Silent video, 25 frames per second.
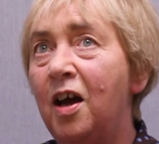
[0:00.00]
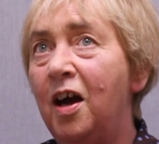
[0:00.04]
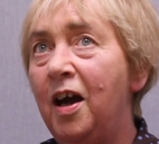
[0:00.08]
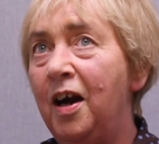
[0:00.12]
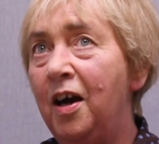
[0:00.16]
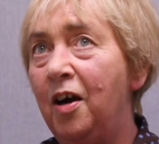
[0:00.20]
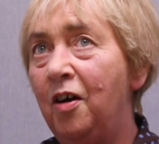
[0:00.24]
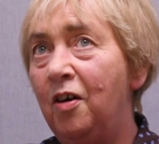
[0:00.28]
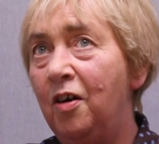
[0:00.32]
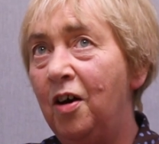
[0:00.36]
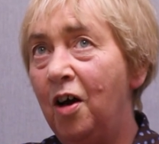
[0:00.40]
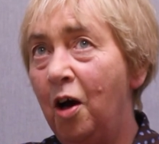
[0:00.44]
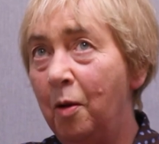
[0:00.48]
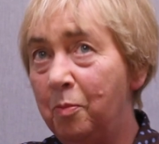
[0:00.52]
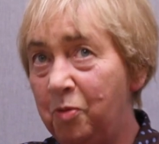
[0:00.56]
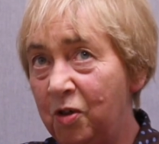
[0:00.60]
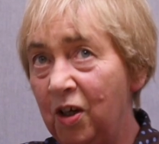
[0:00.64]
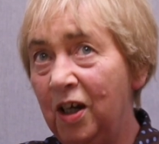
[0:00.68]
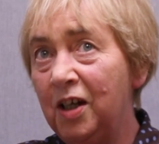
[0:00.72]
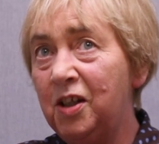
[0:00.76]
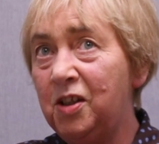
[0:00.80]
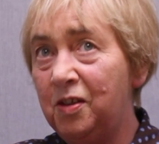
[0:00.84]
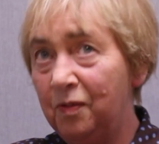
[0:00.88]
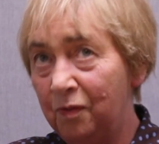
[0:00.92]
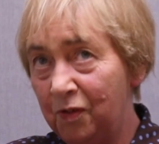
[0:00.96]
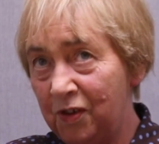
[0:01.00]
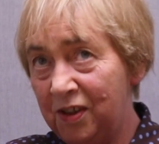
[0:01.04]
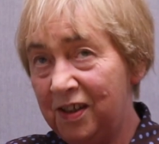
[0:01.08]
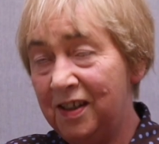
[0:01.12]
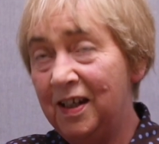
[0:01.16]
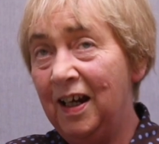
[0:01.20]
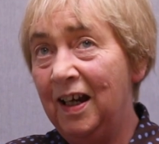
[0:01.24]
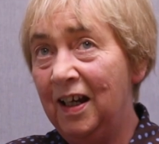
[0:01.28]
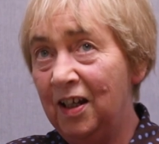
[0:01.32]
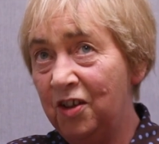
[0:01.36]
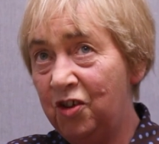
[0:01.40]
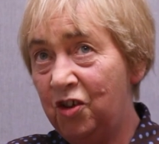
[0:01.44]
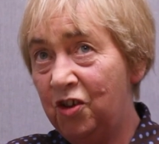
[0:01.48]
our objective was
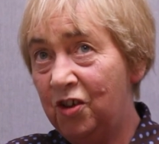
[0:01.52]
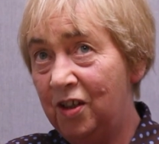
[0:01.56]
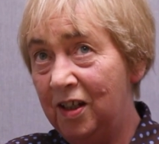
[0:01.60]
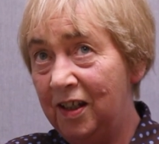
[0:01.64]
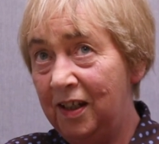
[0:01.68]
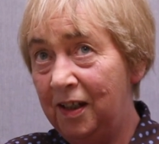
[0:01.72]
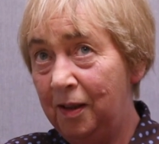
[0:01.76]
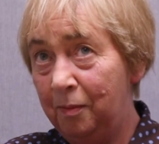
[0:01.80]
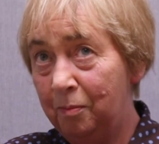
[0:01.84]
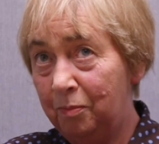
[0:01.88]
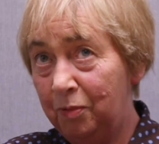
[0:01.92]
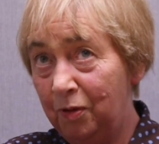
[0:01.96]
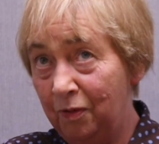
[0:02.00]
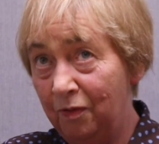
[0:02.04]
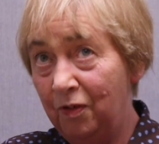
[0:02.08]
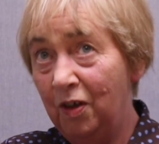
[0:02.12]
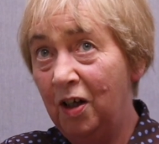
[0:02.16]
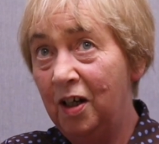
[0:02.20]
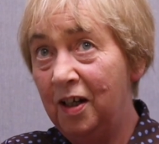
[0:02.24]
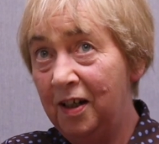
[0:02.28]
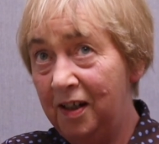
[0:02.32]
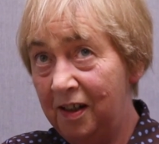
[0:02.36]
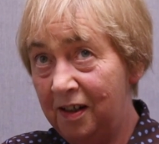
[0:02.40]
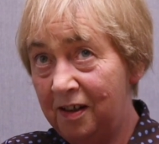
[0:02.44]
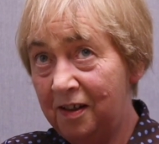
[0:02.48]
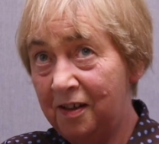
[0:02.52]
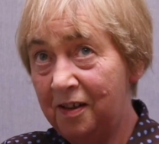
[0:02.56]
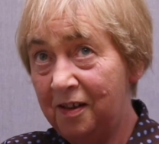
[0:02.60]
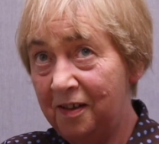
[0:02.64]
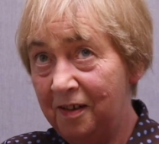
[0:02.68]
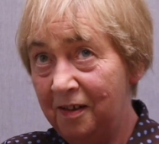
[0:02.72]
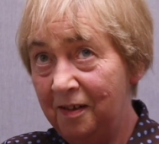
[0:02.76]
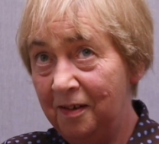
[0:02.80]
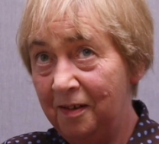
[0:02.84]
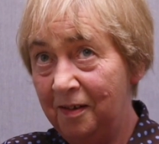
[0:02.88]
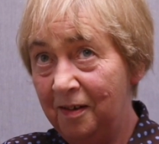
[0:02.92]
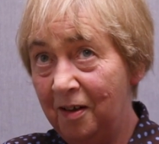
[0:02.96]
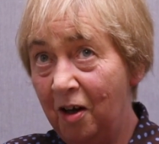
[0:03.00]
to actually provide
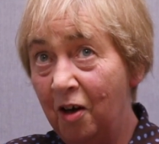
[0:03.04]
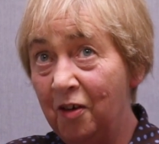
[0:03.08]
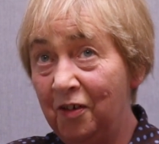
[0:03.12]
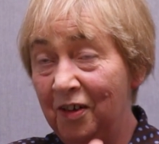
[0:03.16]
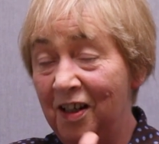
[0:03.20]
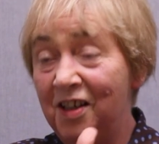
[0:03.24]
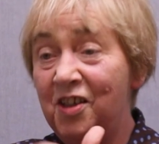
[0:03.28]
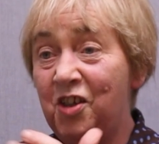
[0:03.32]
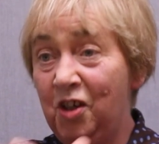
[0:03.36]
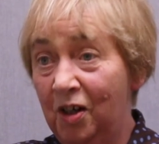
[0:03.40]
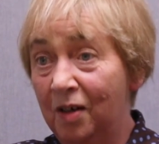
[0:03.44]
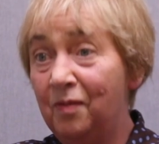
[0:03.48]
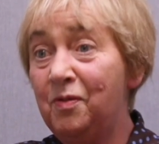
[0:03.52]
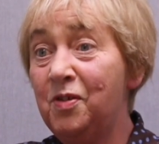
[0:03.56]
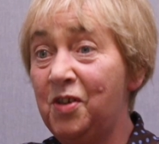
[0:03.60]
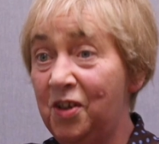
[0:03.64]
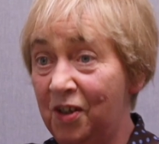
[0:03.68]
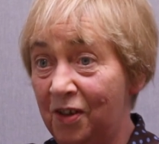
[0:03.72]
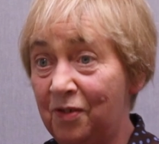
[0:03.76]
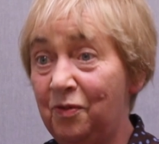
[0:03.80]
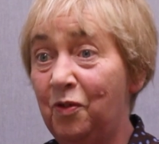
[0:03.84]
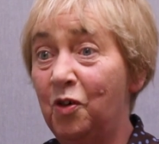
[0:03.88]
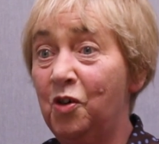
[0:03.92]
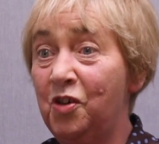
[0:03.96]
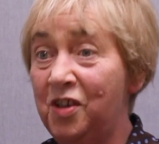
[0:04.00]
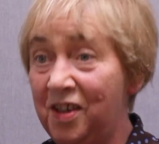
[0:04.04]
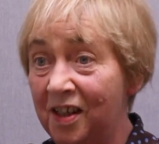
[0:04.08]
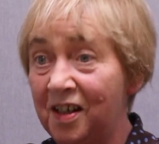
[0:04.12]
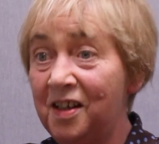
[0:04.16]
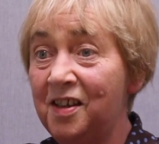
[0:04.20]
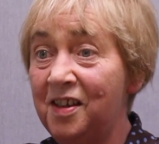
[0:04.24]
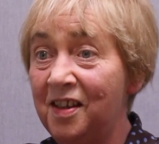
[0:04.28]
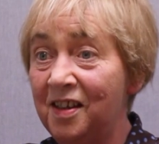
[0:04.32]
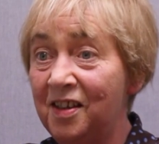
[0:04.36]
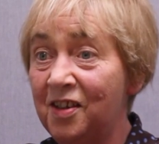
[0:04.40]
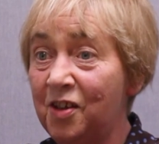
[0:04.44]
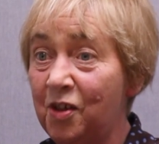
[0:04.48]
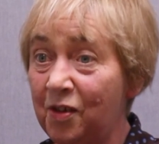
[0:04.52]
online services for citizens.